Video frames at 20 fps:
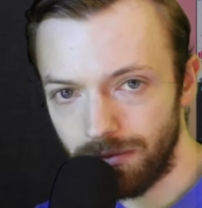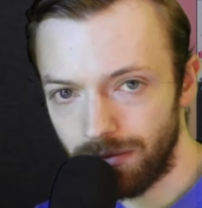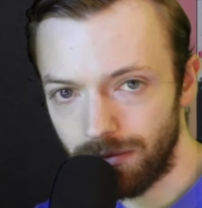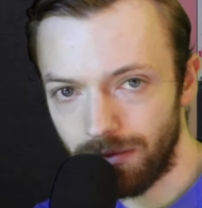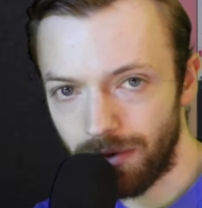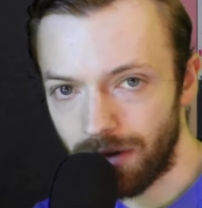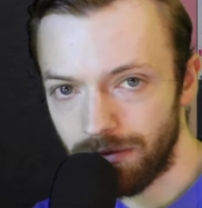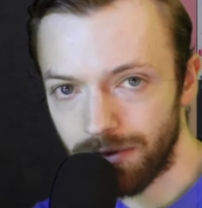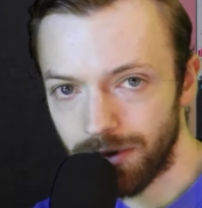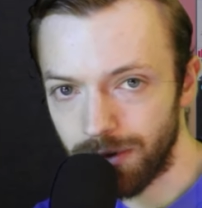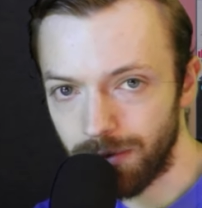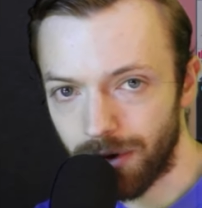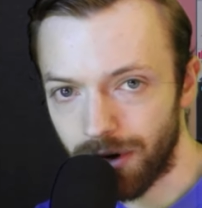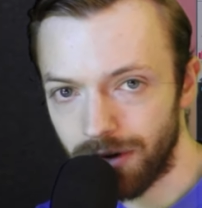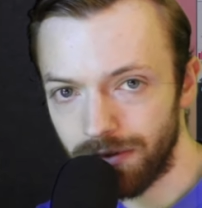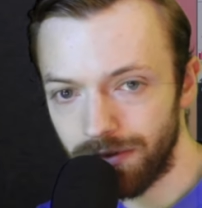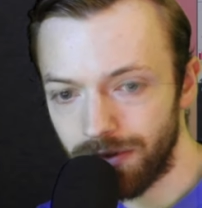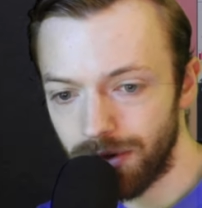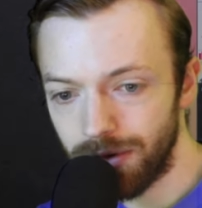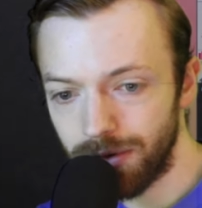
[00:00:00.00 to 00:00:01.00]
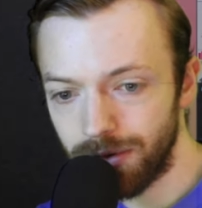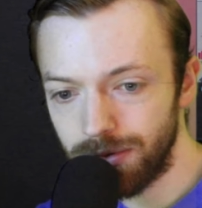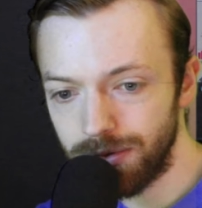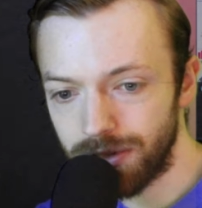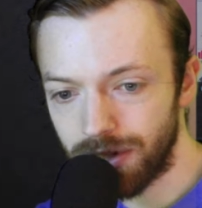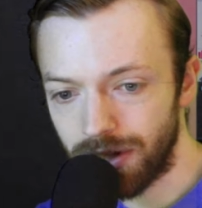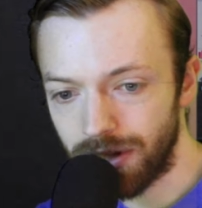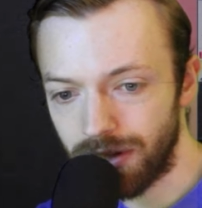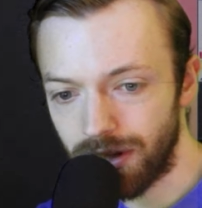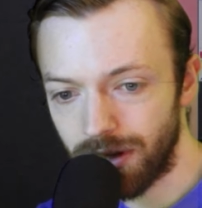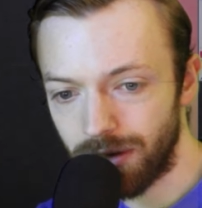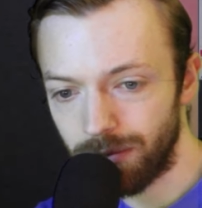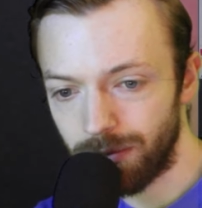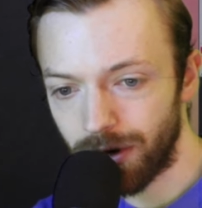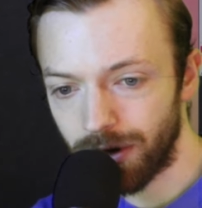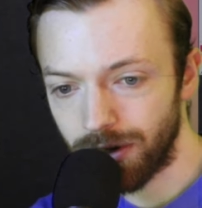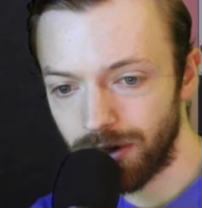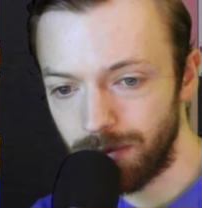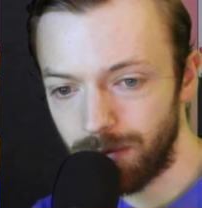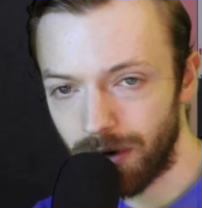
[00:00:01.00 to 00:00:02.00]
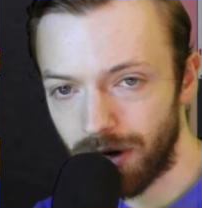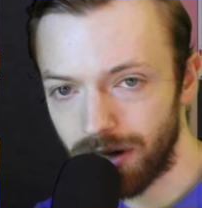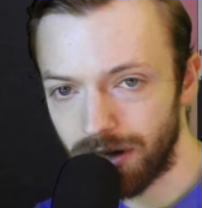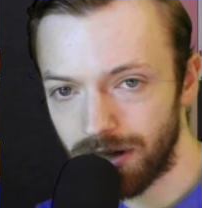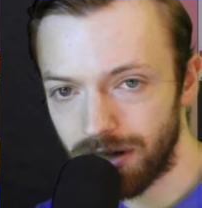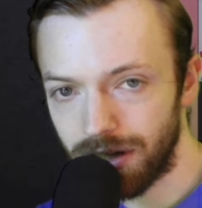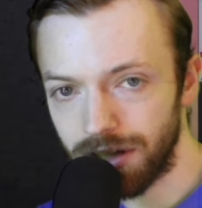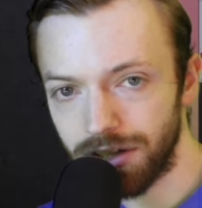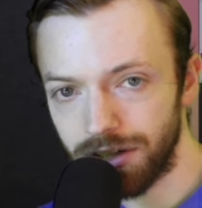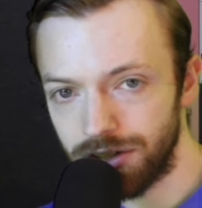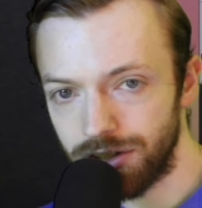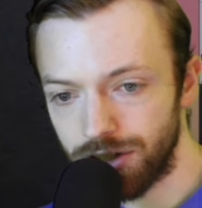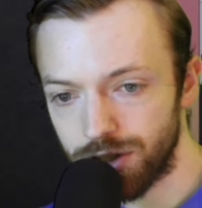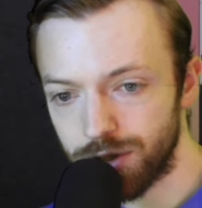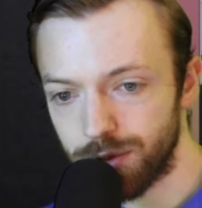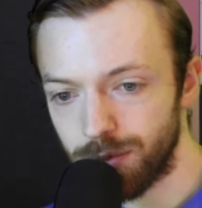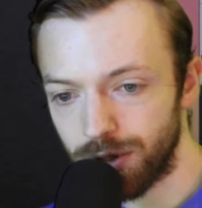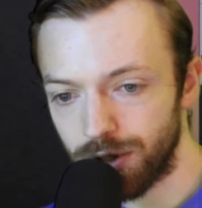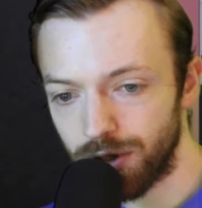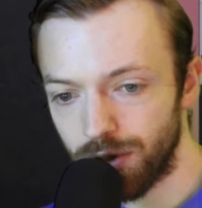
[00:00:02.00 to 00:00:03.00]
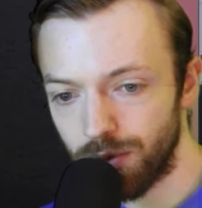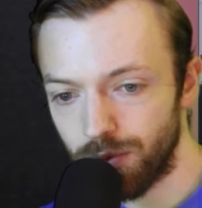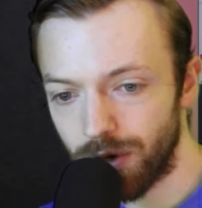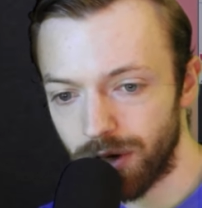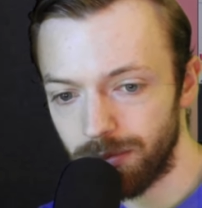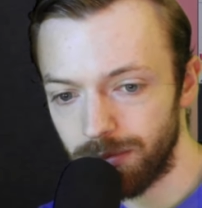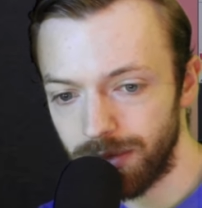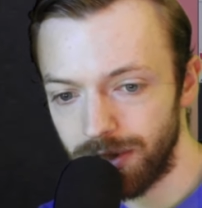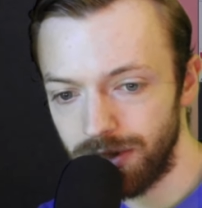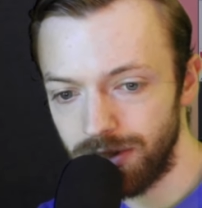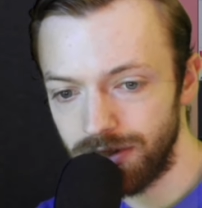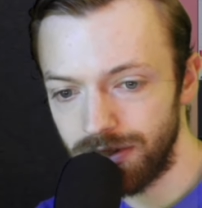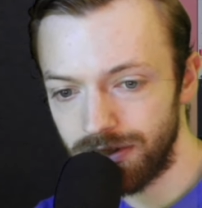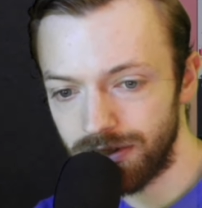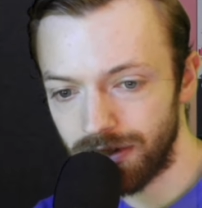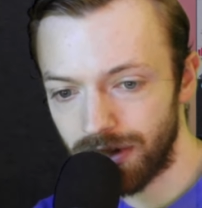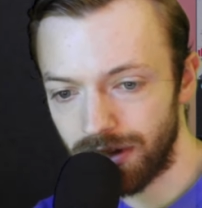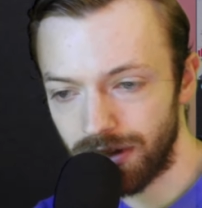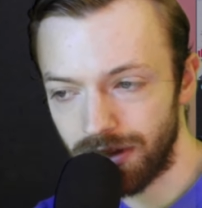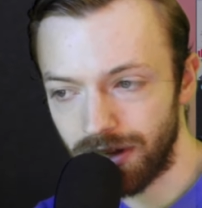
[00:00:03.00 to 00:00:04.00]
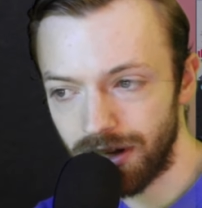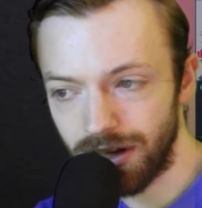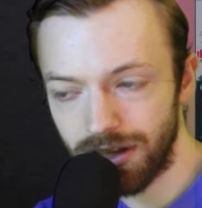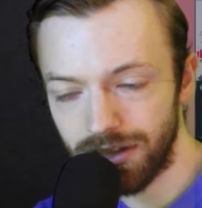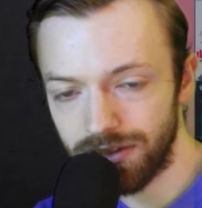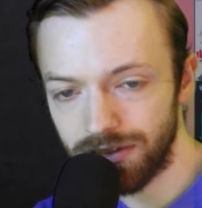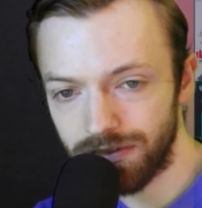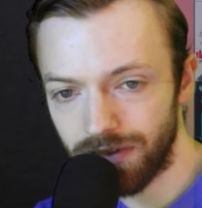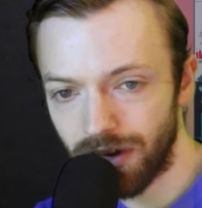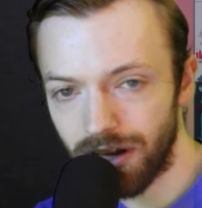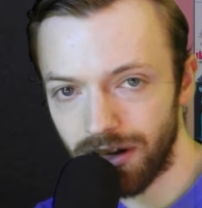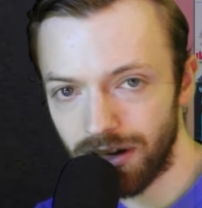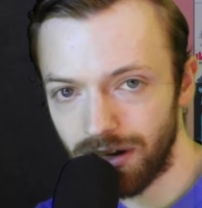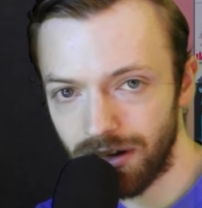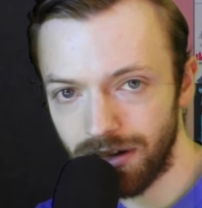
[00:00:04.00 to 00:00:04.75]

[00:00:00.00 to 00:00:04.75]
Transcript: every one of those, and then Bakuman like just below One Piece, and then it's fine.